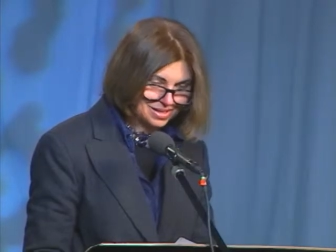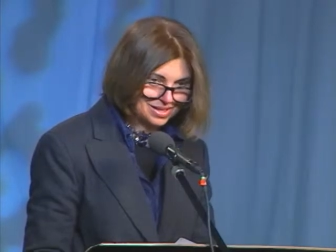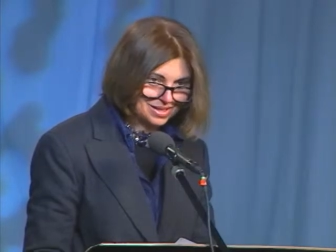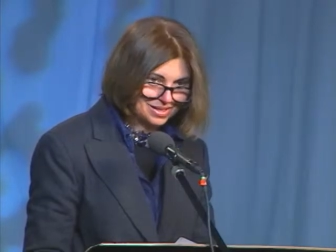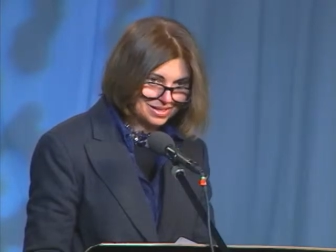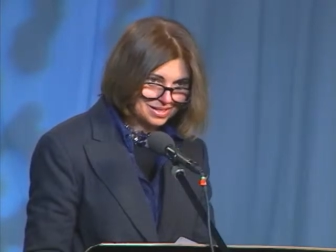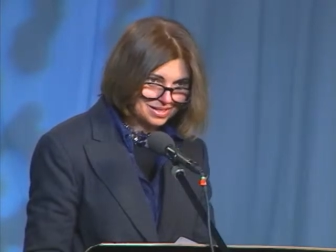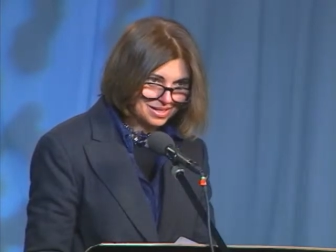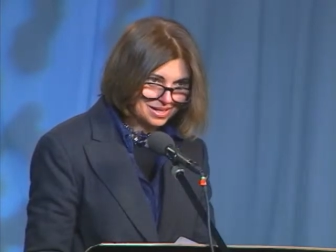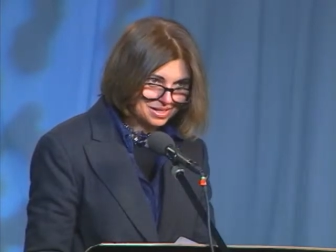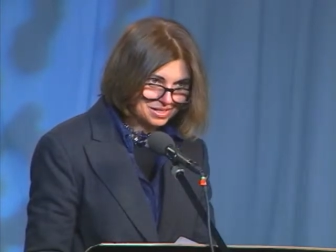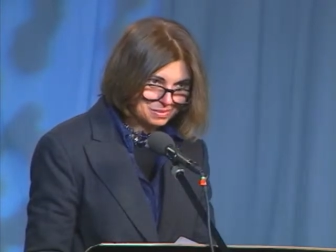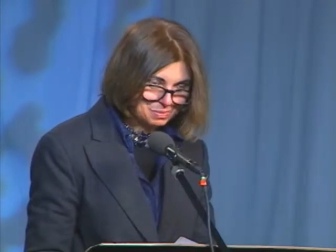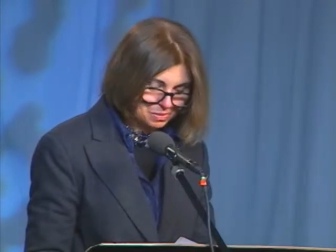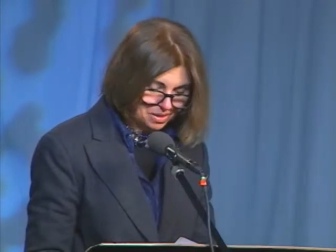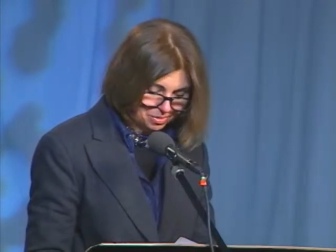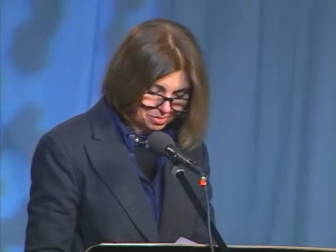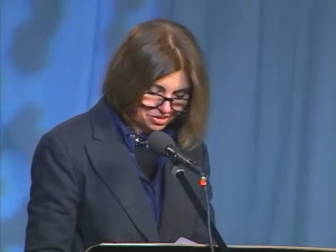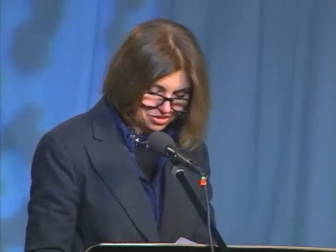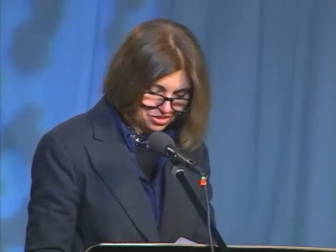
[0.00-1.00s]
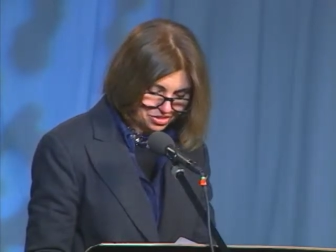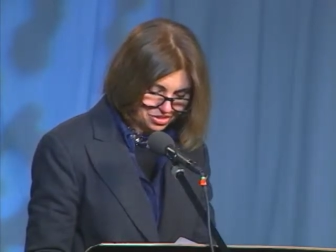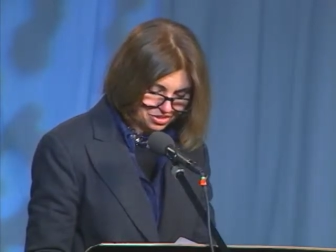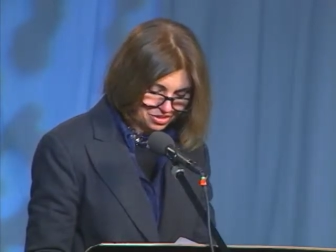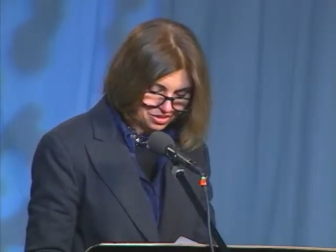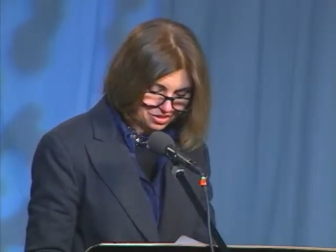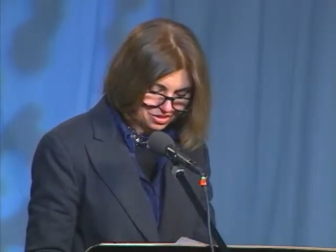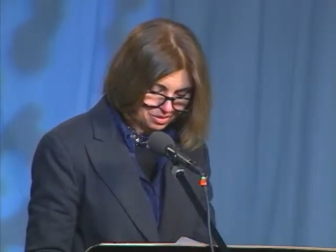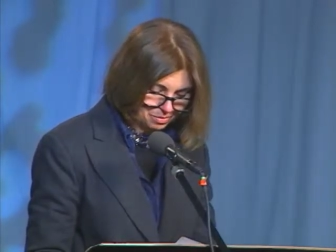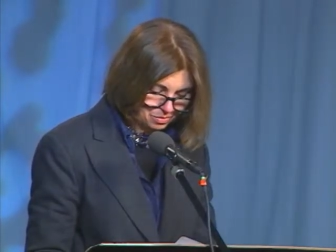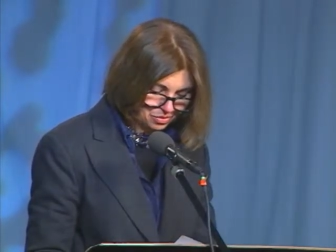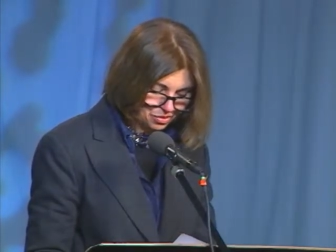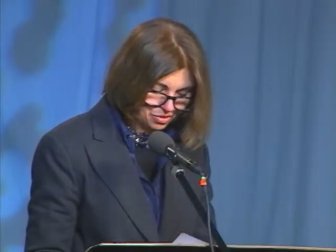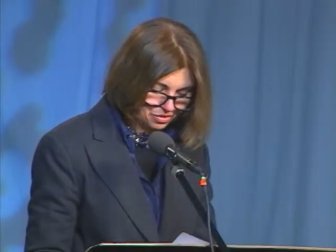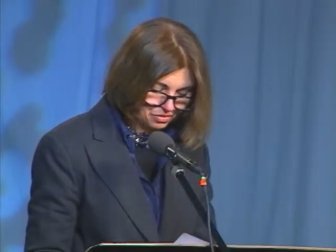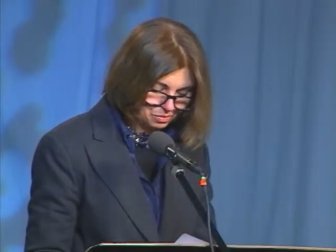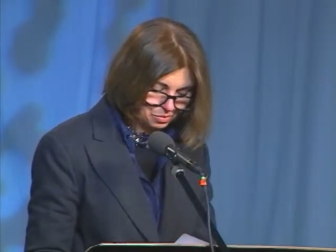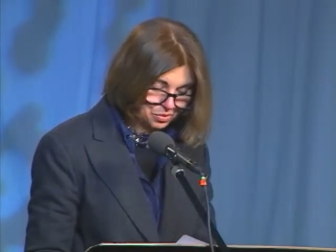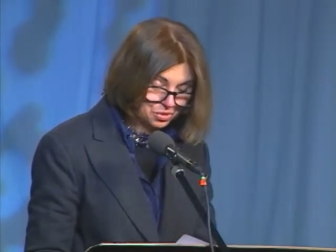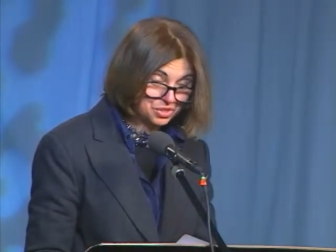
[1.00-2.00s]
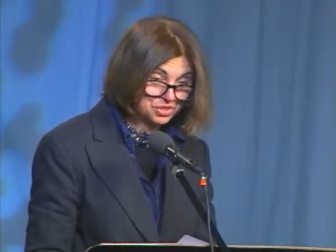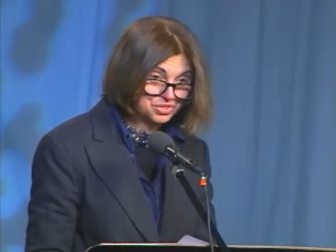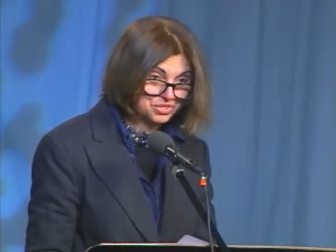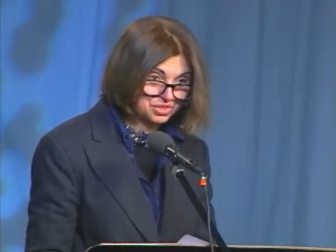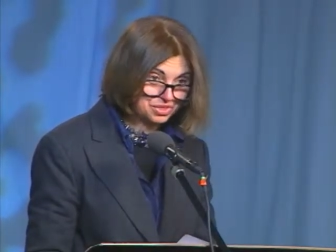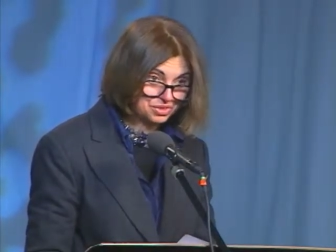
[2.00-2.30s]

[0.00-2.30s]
He has published a number of books,